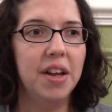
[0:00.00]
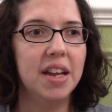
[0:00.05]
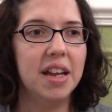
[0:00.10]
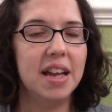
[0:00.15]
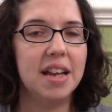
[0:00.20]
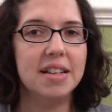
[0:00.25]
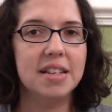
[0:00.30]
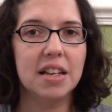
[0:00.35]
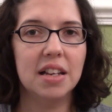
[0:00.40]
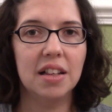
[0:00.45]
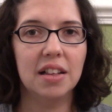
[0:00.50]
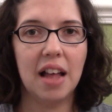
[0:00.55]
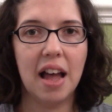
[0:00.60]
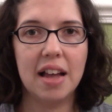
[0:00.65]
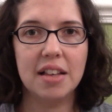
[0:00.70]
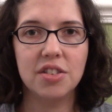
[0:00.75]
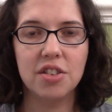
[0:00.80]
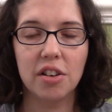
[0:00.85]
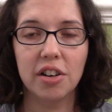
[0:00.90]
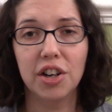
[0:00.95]
until I
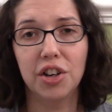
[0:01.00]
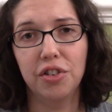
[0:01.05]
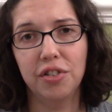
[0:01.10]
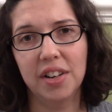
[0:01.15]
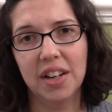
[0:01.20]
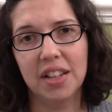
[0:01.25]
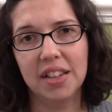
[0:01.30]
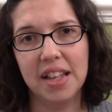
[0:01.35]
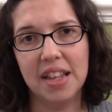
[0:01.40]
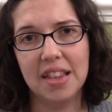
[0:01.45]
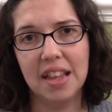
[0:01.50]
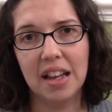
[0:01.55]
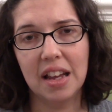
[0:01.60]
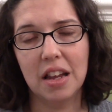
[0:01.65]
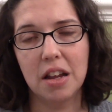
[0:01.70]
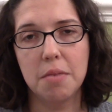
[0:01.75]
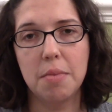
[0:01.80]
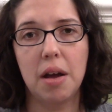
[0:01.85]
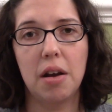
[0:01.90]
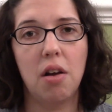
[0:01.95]
started critically
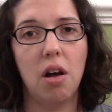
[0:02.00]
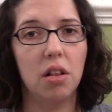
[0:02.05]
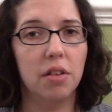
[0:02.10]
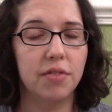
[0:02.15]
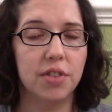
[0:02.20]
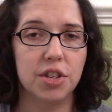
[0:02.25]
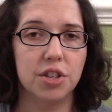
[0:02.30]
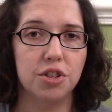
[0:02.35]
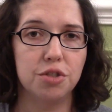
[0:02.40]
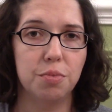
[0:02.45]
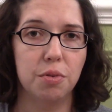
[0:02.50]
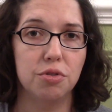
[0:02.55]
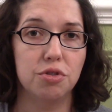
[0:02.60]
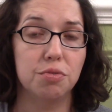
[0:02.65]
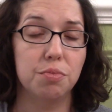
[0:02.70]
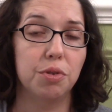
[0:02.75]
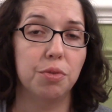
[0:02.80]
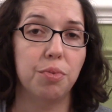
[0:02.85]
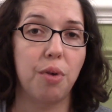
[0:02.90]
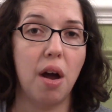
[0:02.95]
thinking about all of the
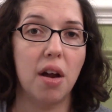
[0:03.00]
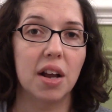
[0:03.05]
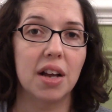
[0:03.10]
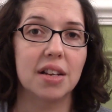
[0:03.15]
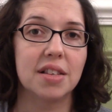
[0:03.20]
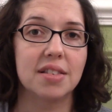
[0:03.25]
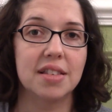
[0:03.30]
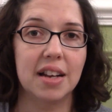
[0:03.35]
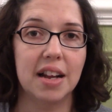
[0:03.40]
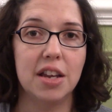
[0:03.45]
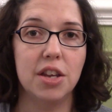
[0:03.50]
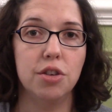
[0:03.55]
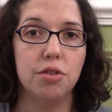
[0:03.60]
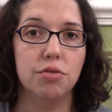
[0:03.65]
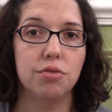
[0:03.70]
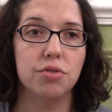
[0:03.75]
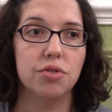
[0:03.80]
disposable products that I use.